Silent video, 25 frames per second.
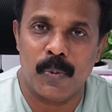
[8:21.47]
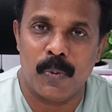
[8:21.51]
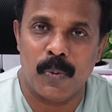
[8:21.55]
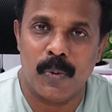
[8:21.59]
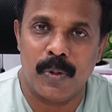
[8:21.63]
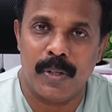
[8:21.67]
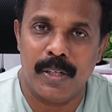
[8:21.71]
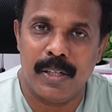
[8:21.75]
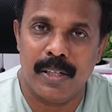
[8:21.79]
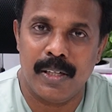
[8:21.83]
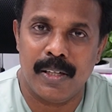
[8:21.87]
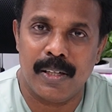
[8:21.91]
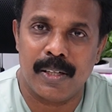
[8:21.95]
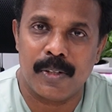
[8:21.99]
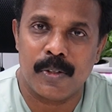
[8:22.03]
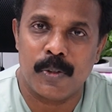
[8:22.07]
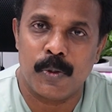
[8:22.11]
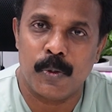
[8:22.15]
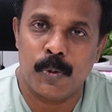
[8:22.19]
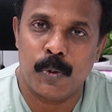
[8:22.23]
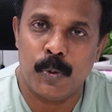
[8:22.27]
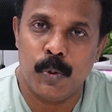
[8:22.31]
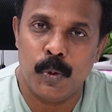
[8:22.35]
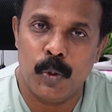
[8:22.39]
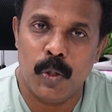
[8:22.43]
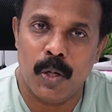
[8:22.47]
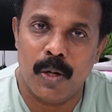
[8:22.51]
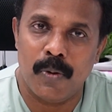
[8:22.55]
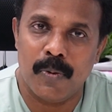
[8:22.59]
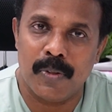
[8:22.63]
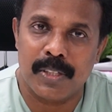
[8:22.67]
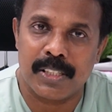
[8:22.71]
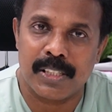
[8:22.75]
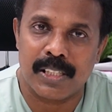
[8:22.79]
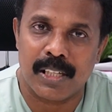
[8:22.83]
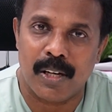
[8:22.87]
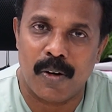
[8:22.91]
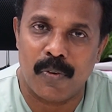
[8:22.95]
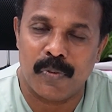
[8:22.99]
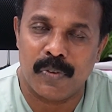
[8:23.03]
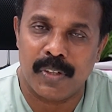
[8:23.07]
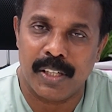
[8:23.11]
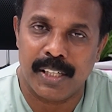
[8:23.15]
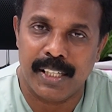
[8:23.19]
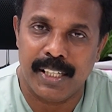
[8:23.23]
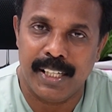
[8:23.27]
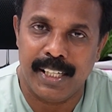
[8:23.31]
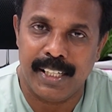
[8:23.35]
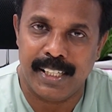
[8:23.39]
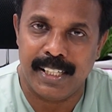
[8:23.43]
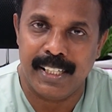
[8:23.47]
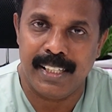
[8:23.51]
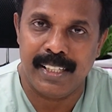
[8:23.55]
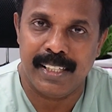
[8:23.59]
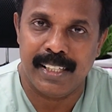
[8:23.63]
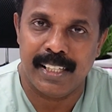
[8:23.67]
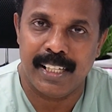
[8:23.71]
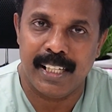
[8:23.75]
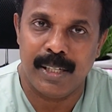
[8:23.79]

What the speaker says: 1 or 2 hours after eating.